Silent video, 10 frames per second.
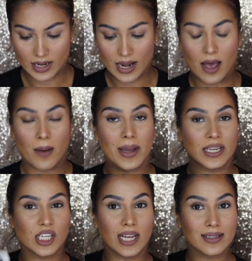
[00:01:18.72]
Now,
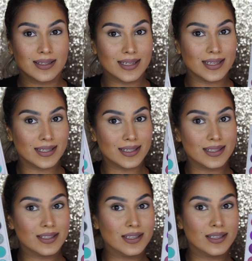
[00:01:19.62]
my Jaclyn
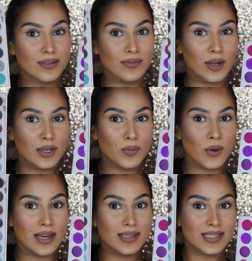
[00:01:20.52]
Hill Volume
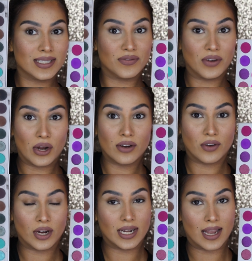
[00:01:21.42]
1 is very,
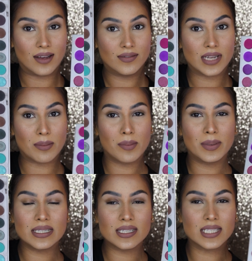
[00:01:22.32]
very loved. I'm a
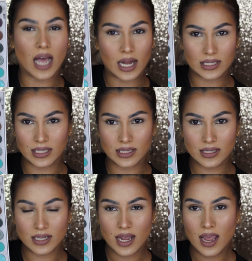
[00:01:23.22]
bit
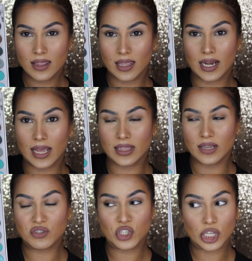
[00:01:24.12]
disheartened that like
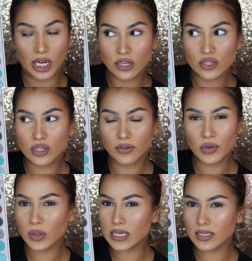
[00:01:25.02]
they've changed a
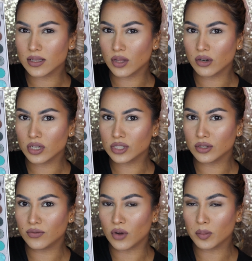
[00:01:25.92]
few things in the
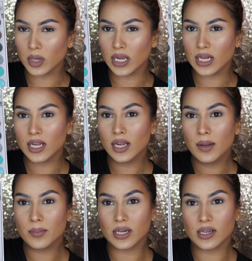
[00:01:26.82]
original formula,
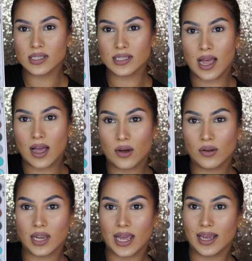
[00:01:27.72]
because
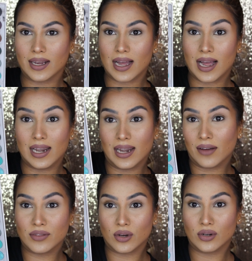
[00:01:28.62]
now like I
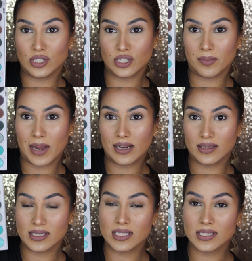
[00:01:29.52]
love the original
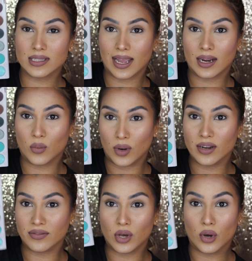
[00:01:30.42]
palette. This is like
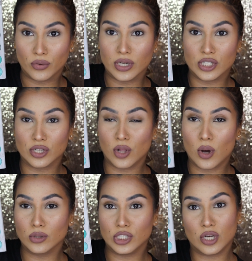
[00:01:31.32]
one of the original
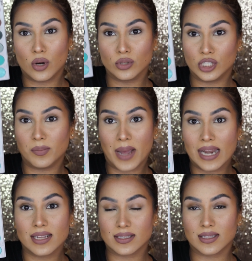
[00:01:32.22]
OG
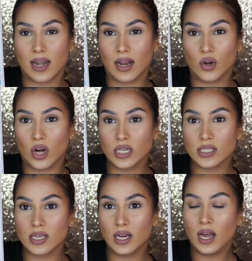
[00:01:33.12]
palettes that I
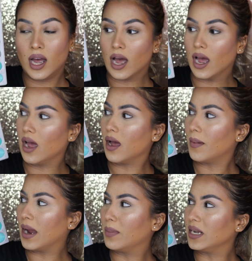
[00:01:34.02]
got.
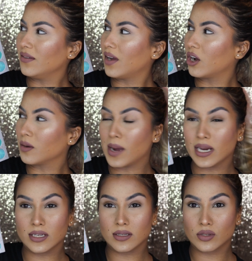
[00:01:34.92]
I believe I got
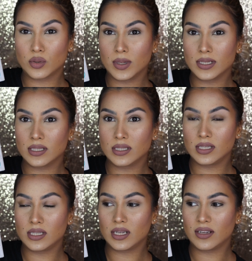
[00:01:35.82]
mine in
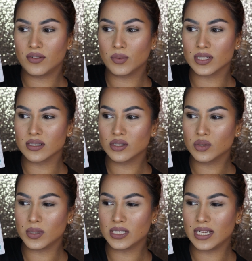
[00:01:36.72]
if it wasn't
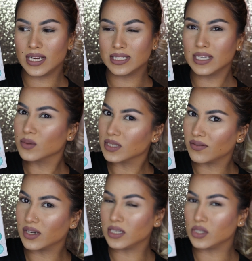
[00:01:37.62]
2018, it was
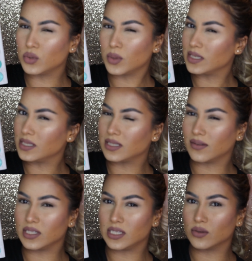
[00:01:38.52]
definitely
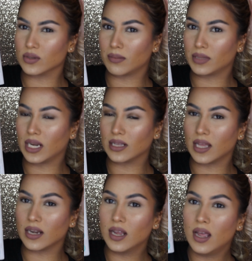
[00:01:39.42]
2017 or something like
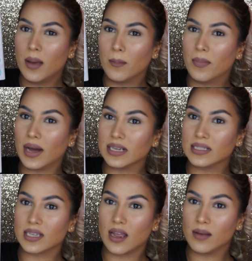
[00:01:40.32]
that.
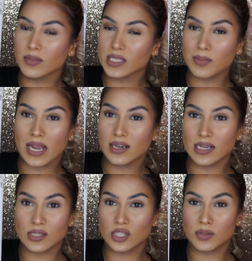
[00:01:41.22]
But this palette
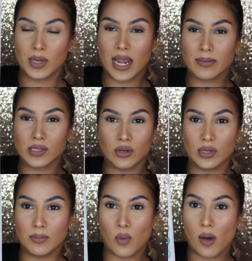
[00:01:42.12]
has just been
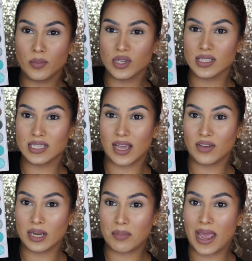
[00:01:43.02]
absolutely bomb. You can see
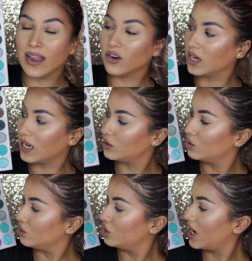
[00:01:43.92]
I've hit pan on like
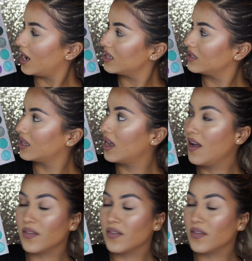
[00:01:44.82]
two shades.